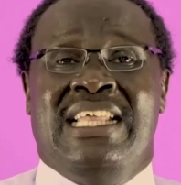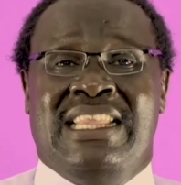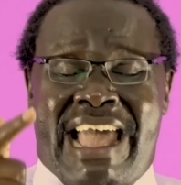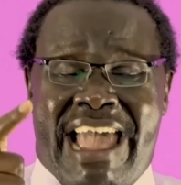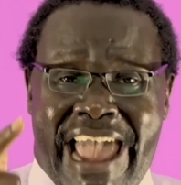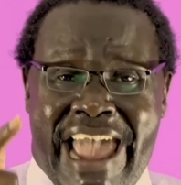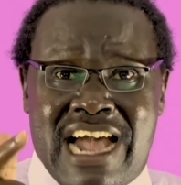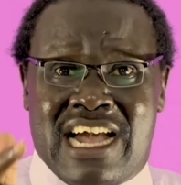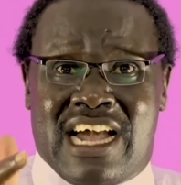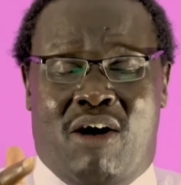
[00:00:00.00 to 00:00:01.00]
the
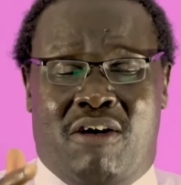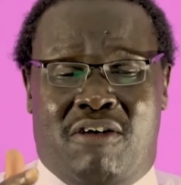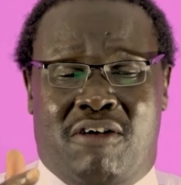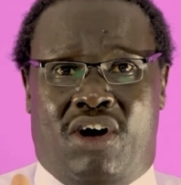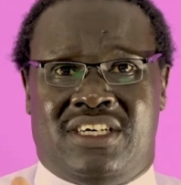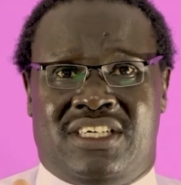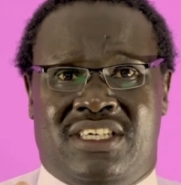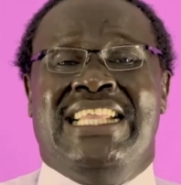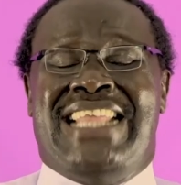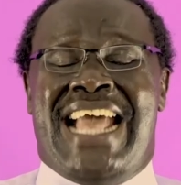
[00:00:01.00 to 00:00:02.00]
anger of God,
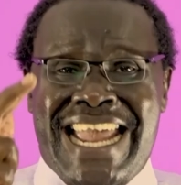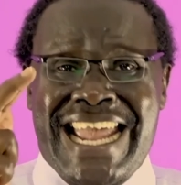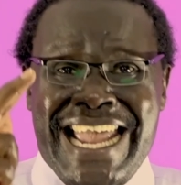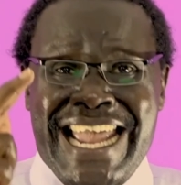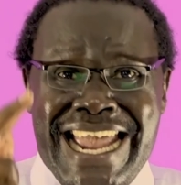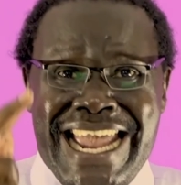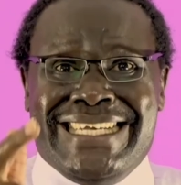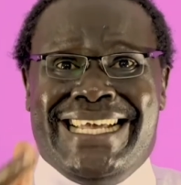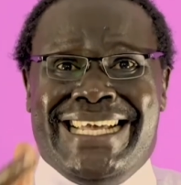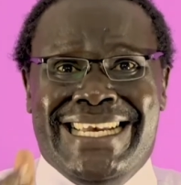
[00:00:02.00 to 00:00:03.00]
the
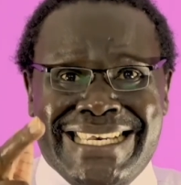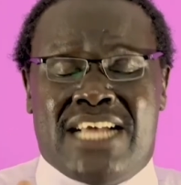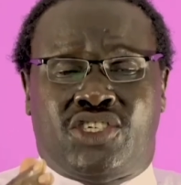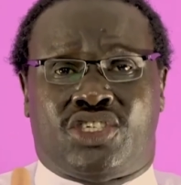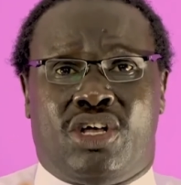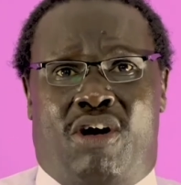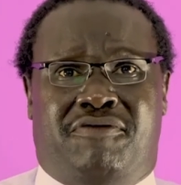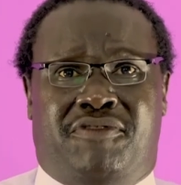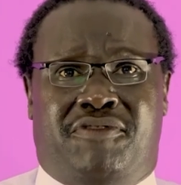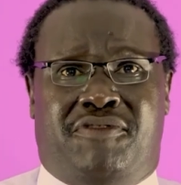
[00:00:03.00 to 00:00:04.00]
indignation
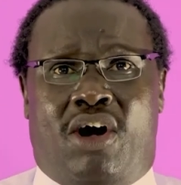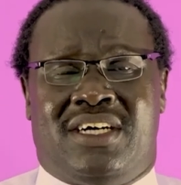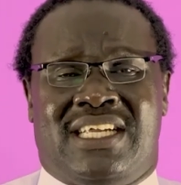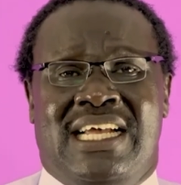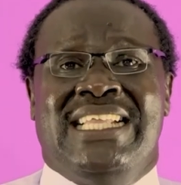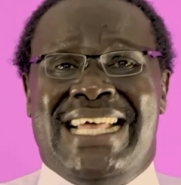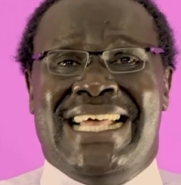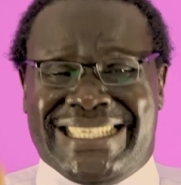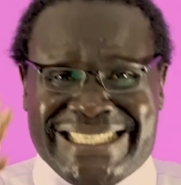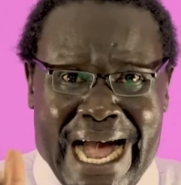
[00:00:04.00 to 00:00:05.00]
of God,
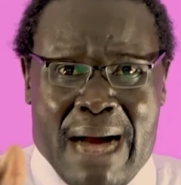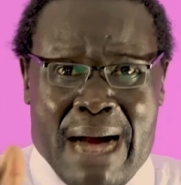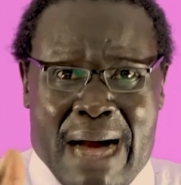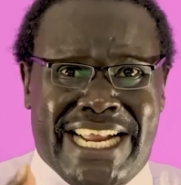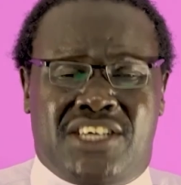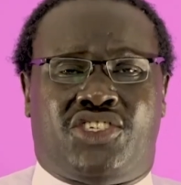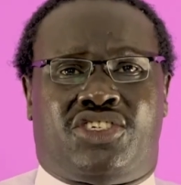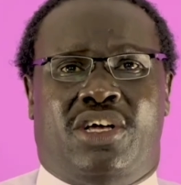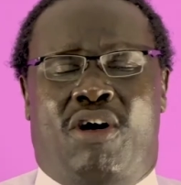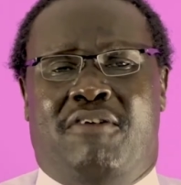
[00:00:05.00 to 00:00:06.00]
the
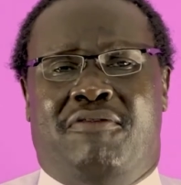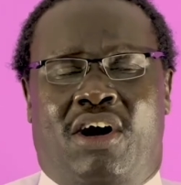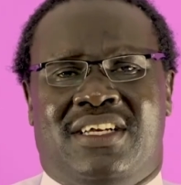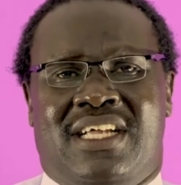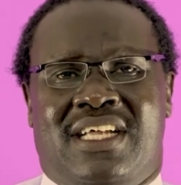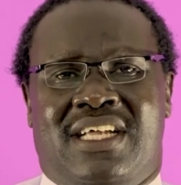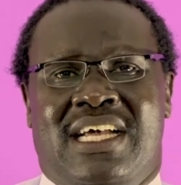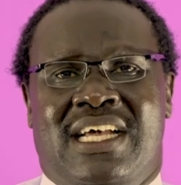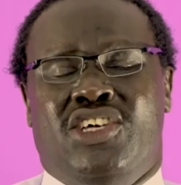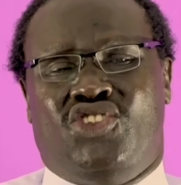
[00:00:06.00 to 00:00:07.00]
damnation of God,
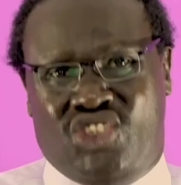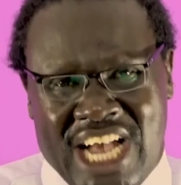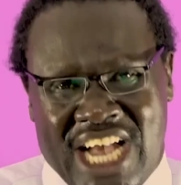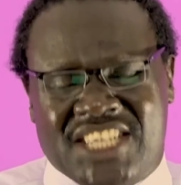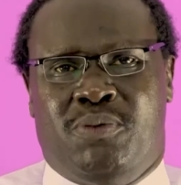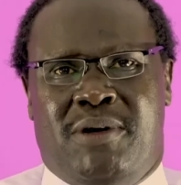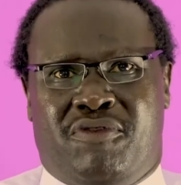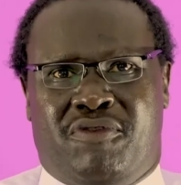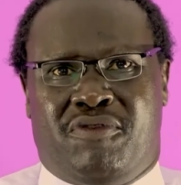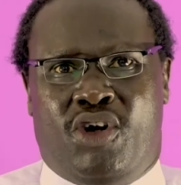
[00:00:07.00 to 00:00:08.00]
the
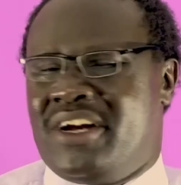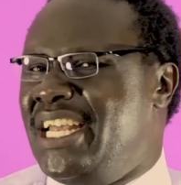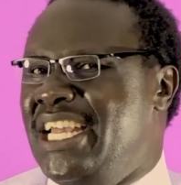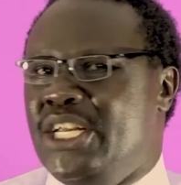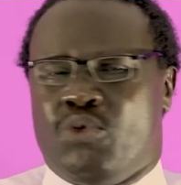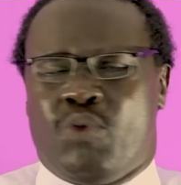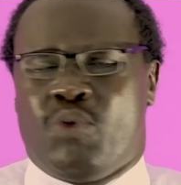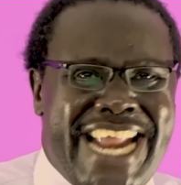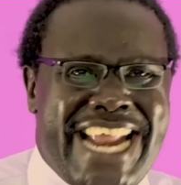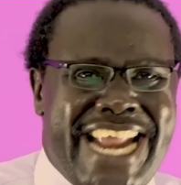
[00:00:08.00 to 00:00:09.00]
judgment of God. It will
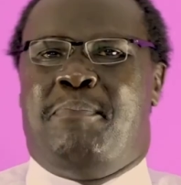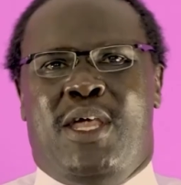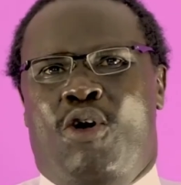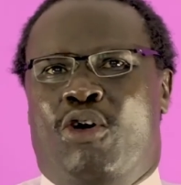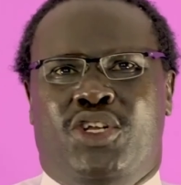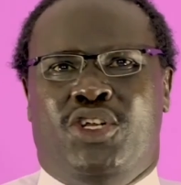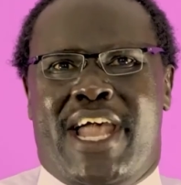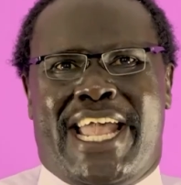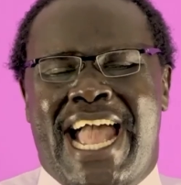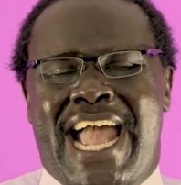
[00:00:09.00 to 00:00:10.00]
never be on you
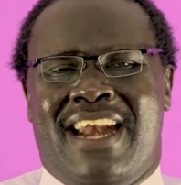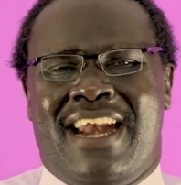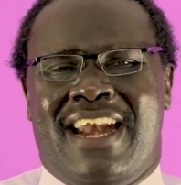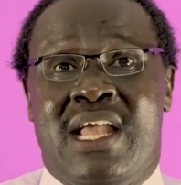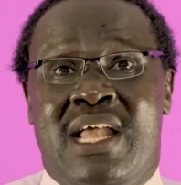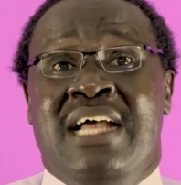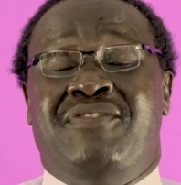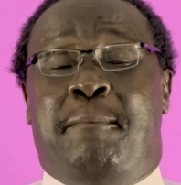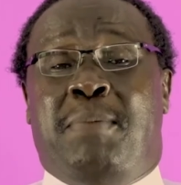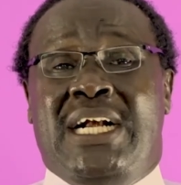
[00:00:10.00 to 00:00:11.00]
again.
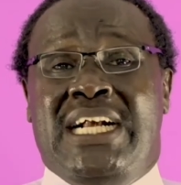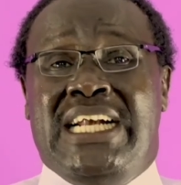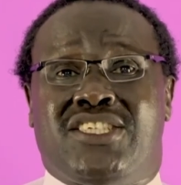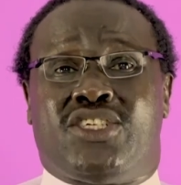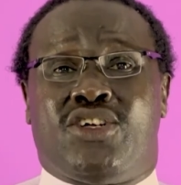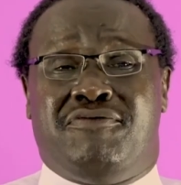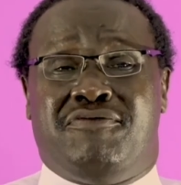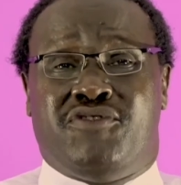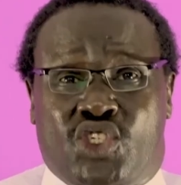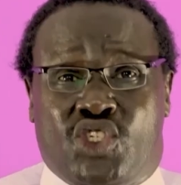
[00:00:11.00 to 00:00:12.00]
The blood
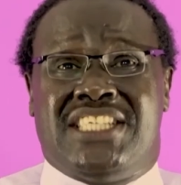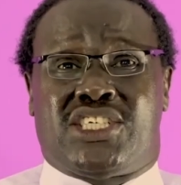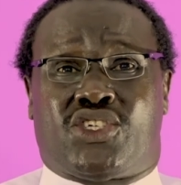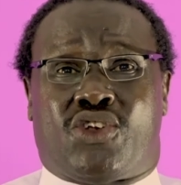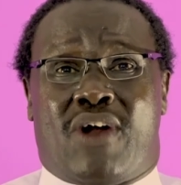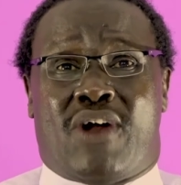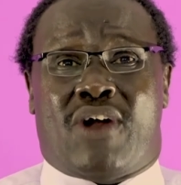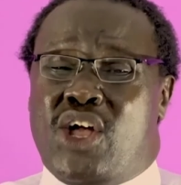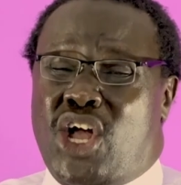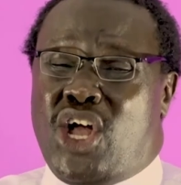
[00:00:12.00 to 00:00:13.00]
of Jesus Christ,
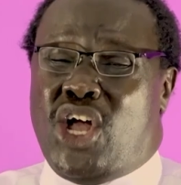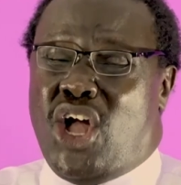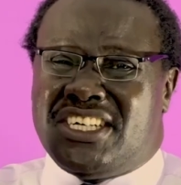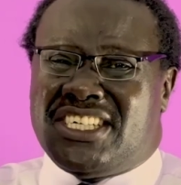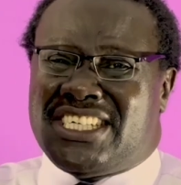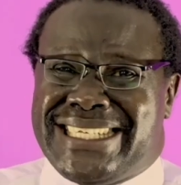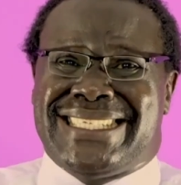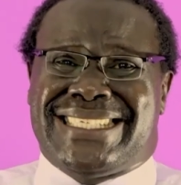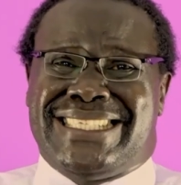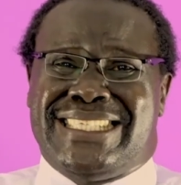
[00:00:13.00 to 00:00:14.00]
when God
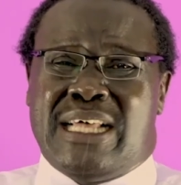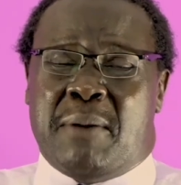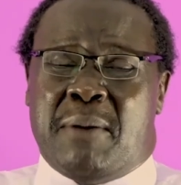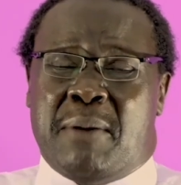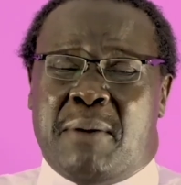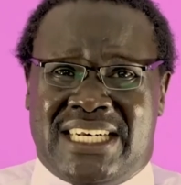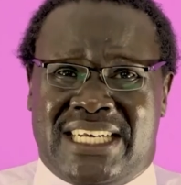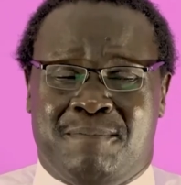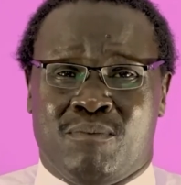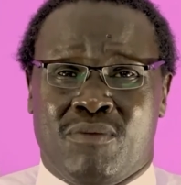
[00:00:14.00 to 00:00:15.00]
sees the blood